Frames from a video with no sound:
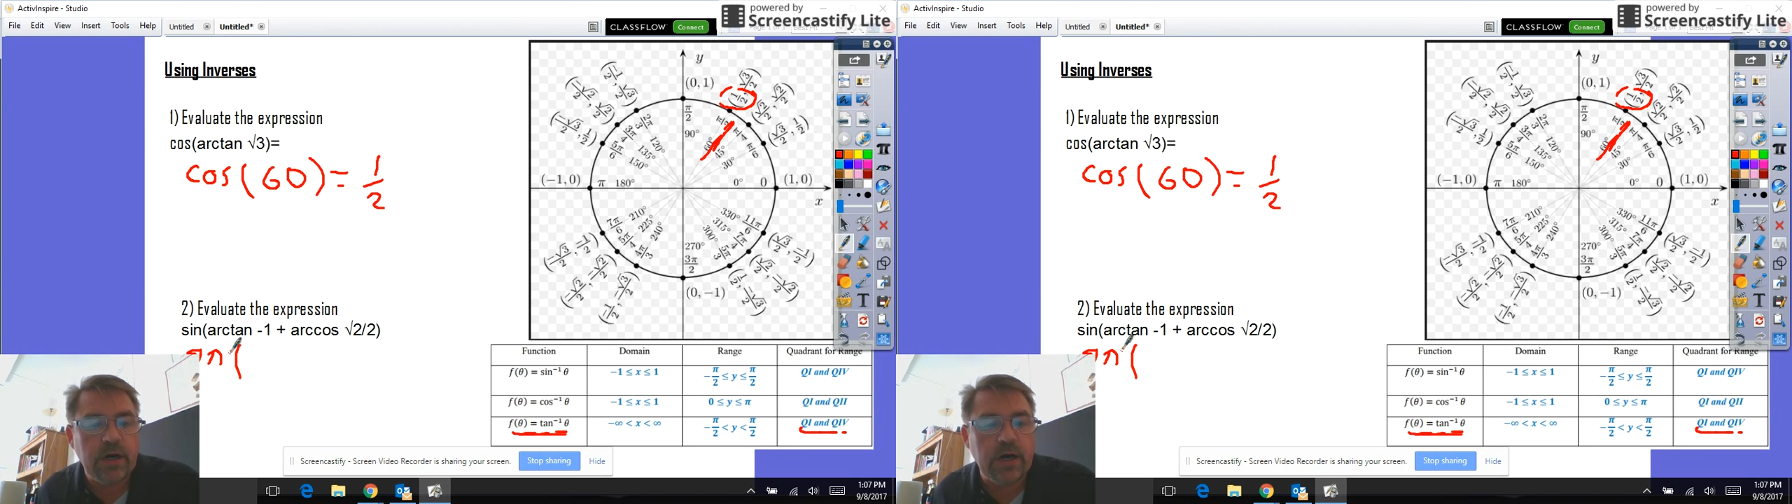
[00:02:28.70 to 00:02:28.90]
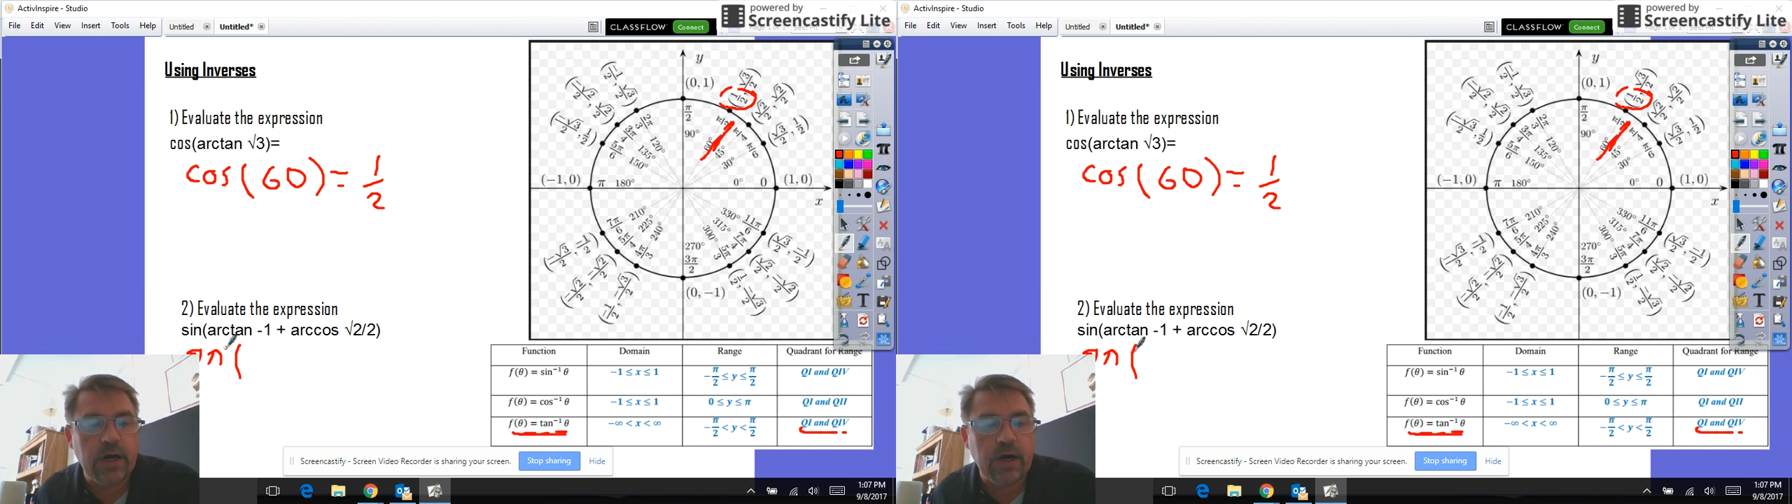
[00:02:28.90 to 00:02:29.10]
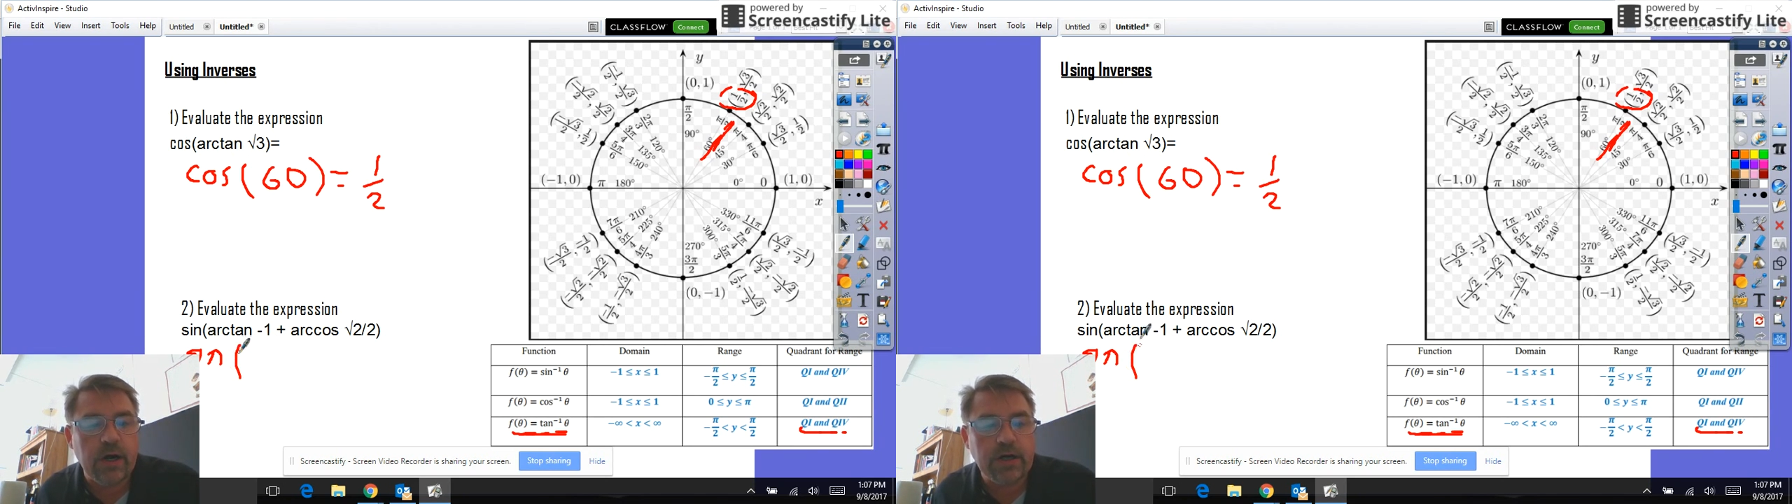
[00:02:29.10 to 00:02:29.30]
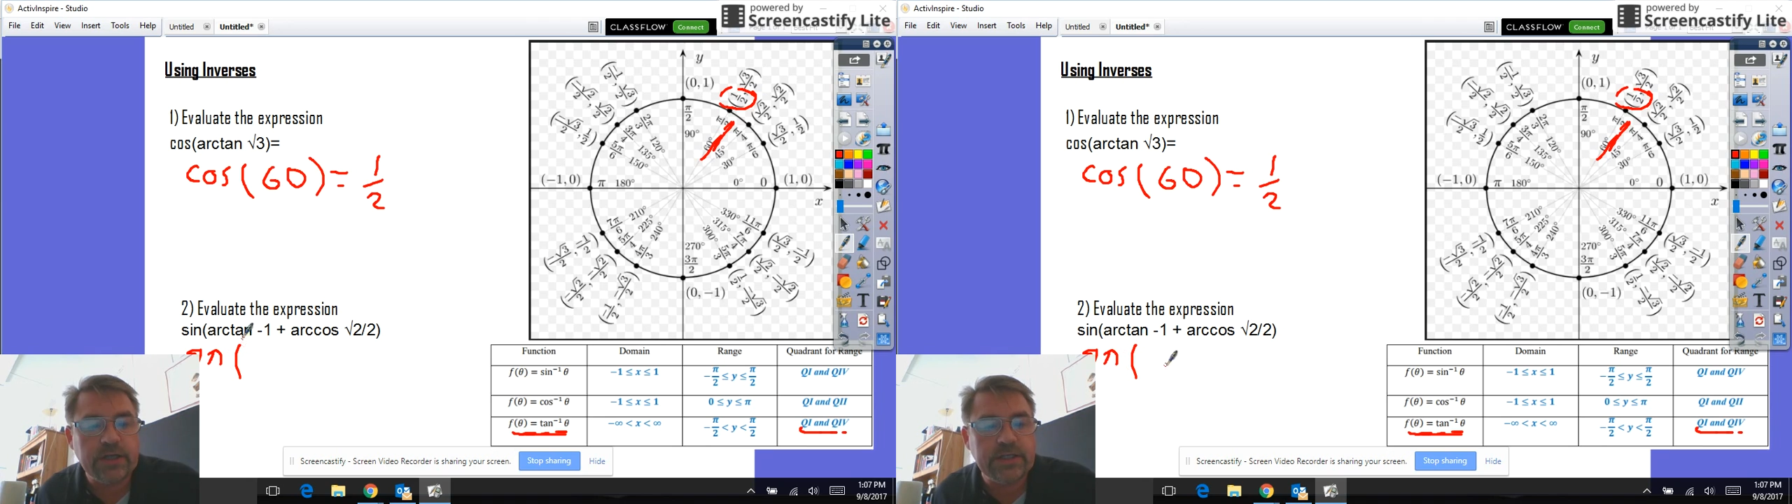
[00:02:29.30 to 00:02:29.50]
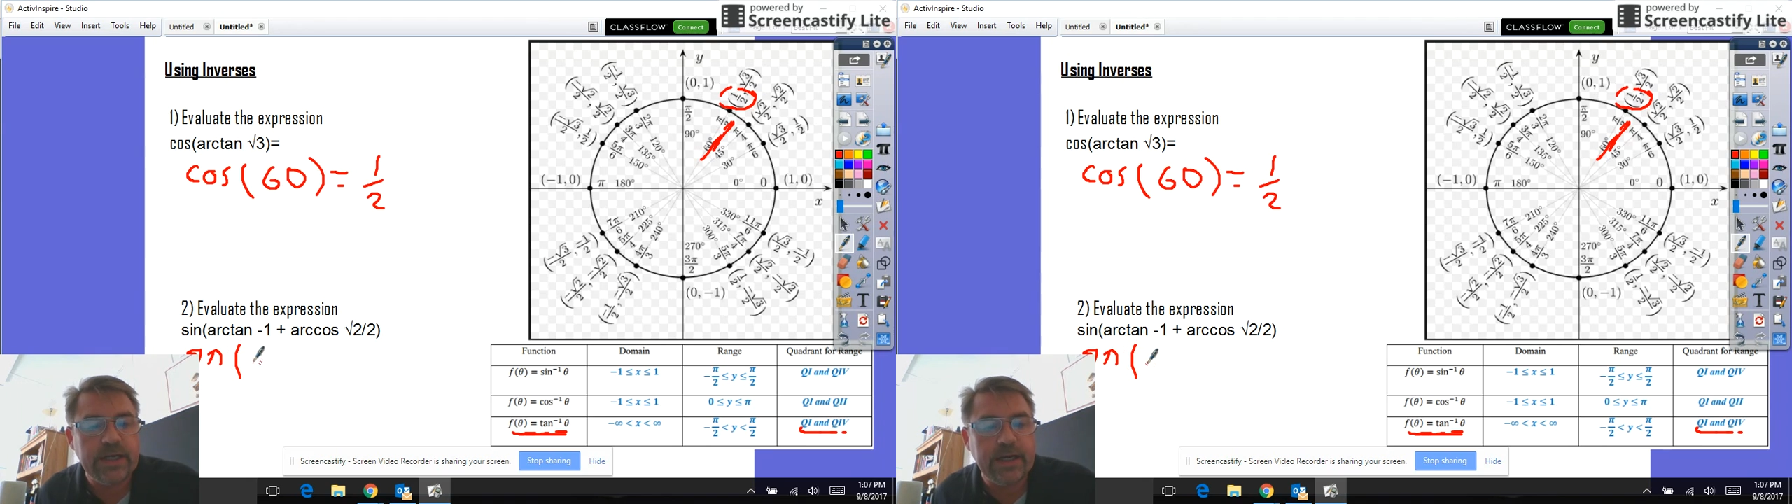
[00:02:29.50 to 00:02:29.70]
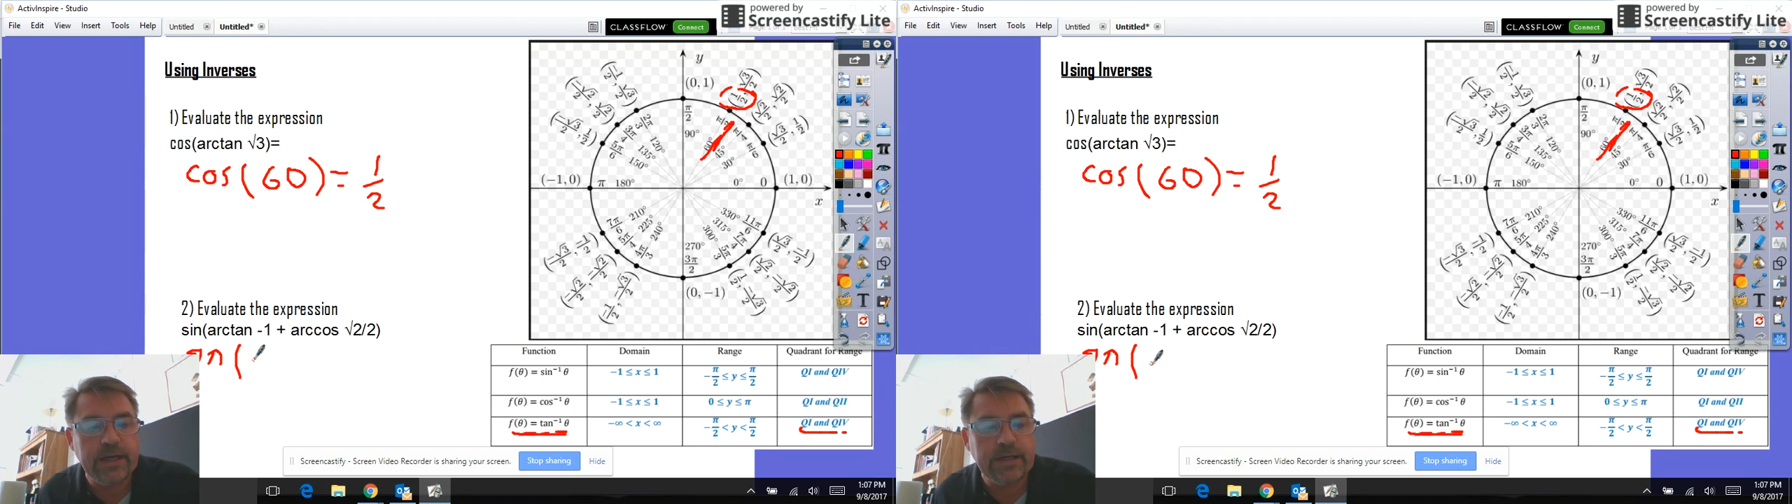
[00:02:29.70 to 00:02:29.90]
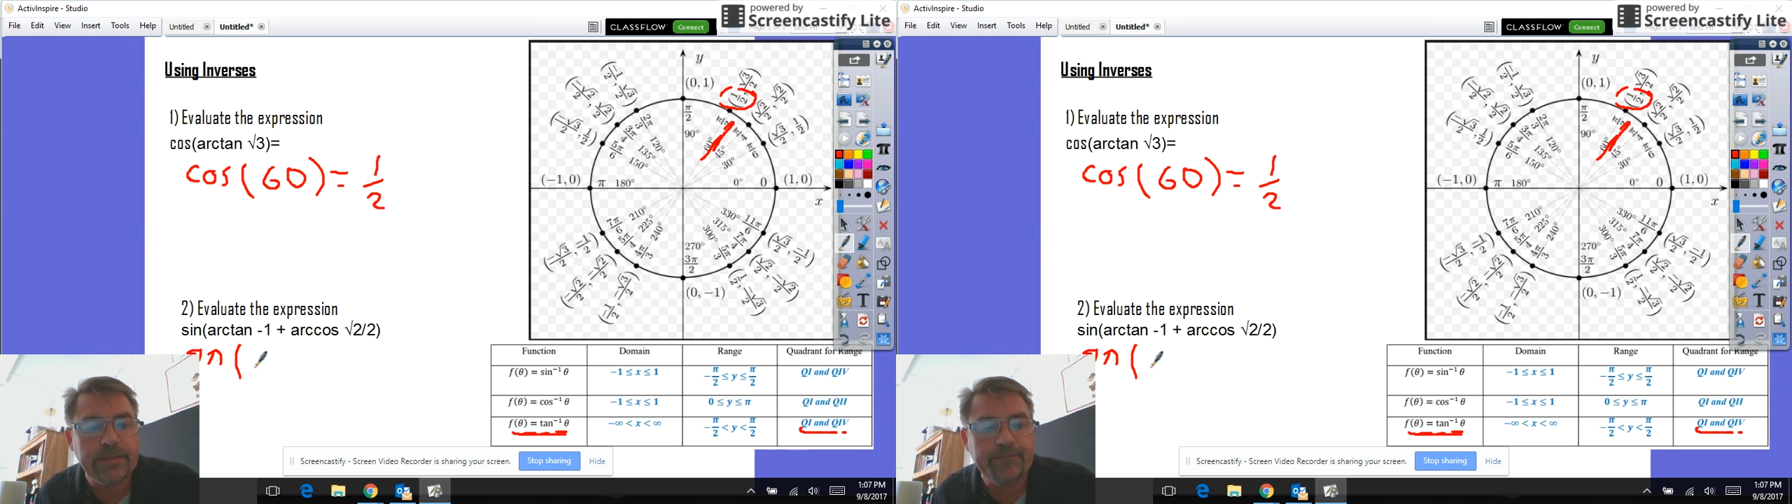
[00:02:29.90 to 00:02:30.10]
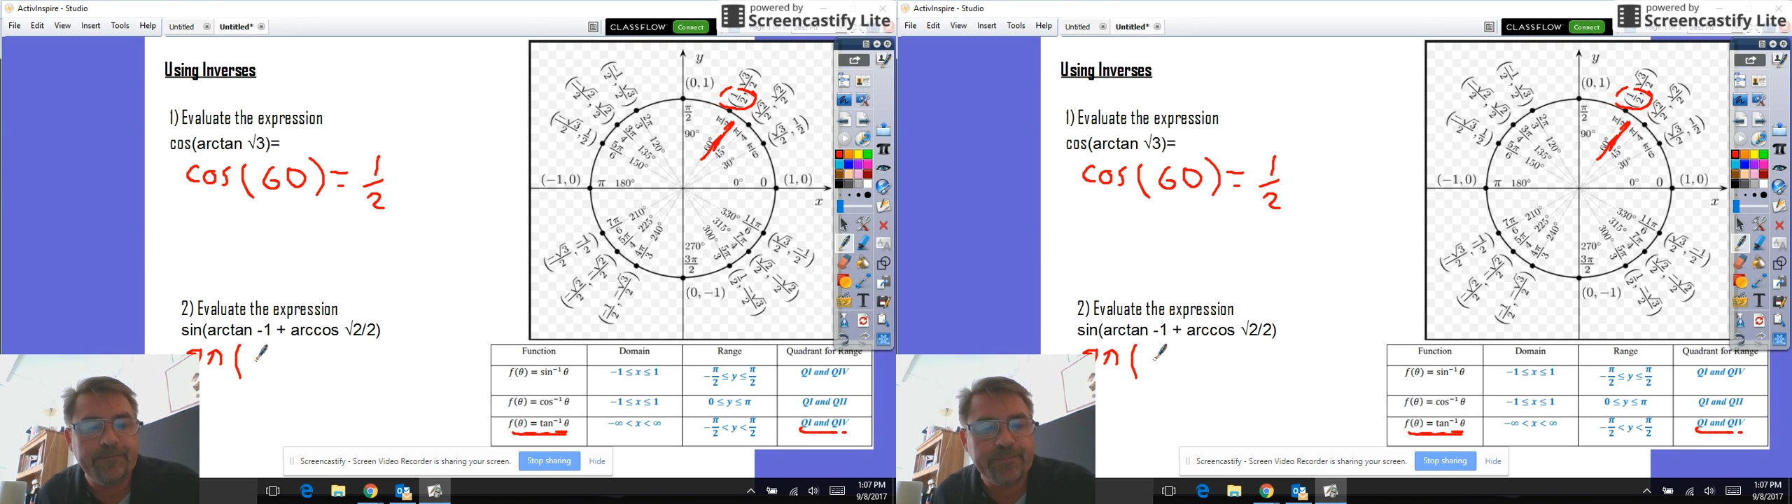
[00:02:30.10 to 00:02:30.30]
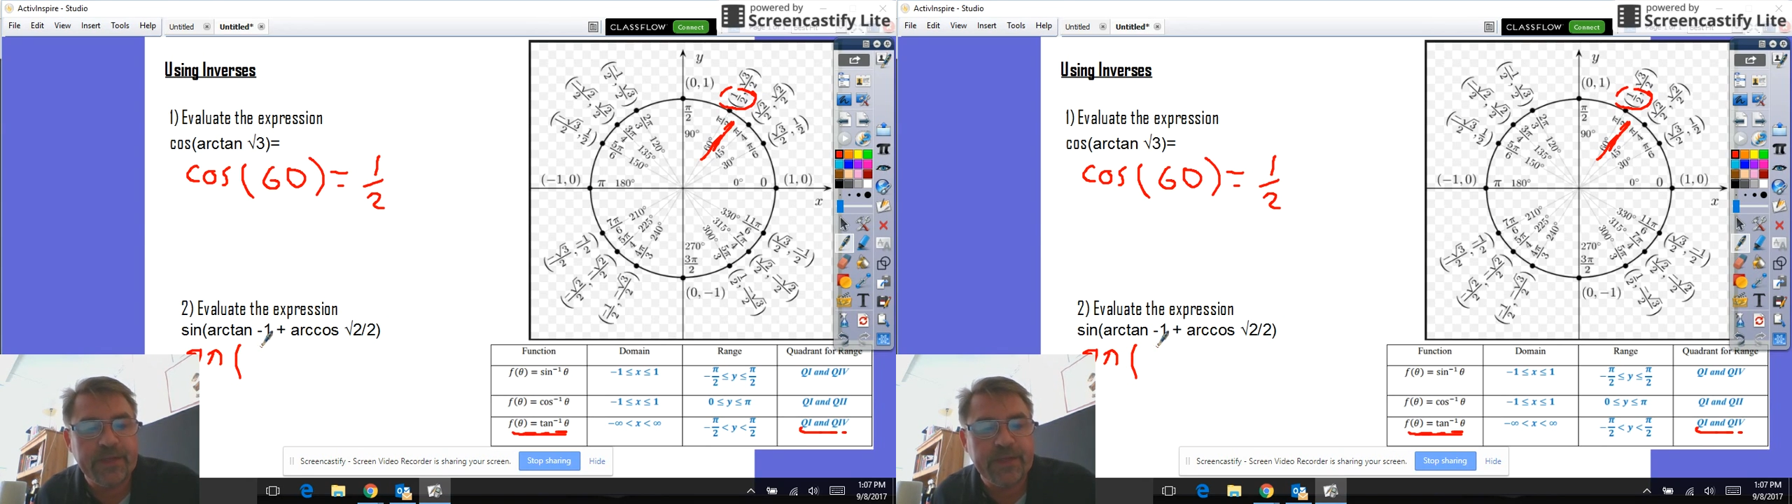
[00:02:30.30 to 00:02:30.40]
arctan